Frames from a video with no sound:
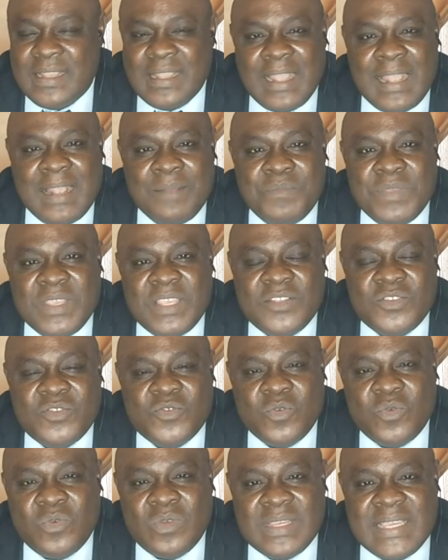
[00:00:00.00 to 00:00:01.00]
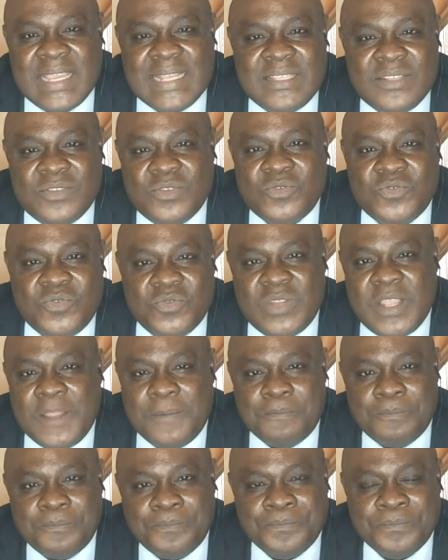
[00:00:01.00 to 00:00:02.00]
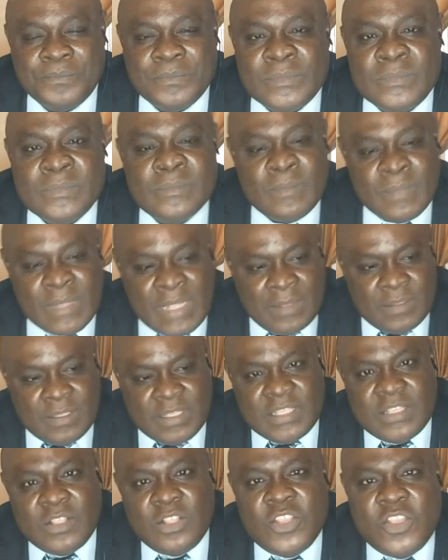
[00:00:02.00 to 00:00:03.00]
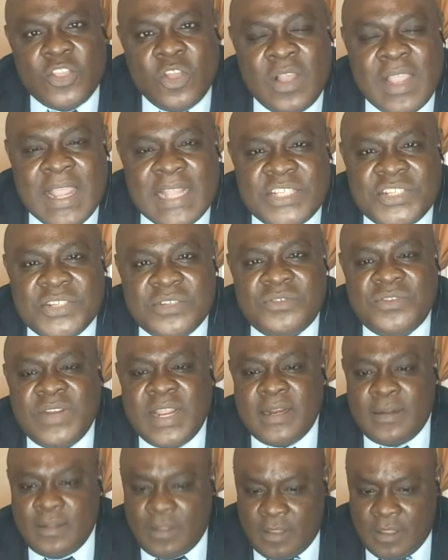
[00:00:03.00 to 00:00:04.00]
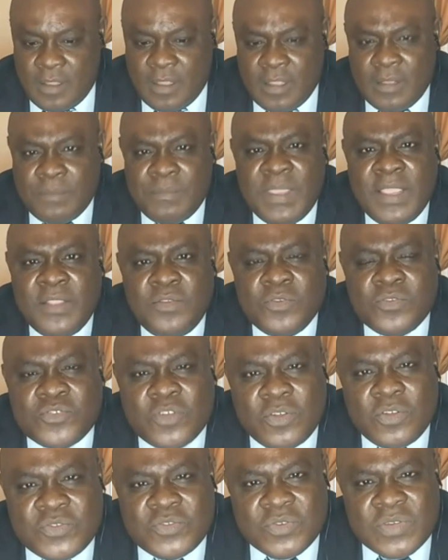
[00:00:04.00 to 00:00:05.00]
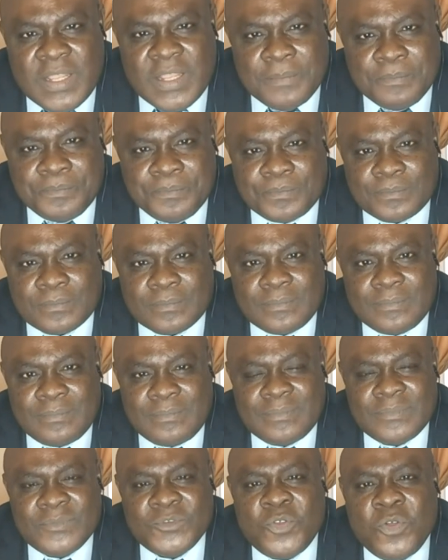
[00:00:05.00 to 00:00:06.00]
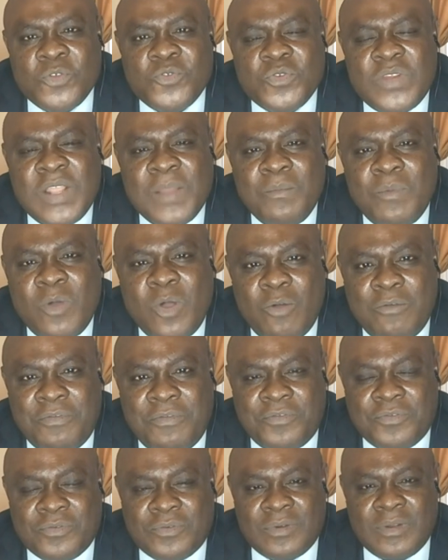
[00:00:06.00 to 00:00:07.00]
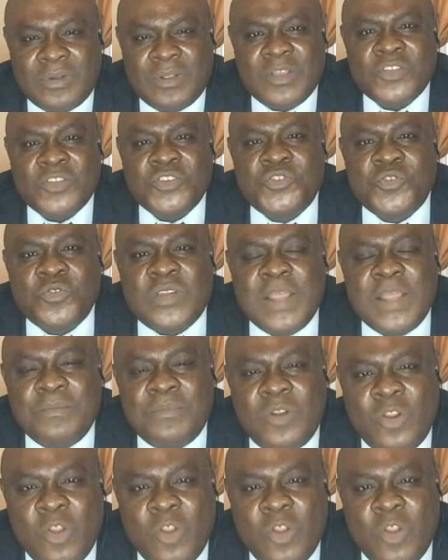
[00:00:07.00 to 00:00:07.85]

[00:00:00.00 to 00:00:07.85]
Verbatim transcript: and begin to get to do them. Mm. These younger children, begin to talk to them. Talk to them more often. Show them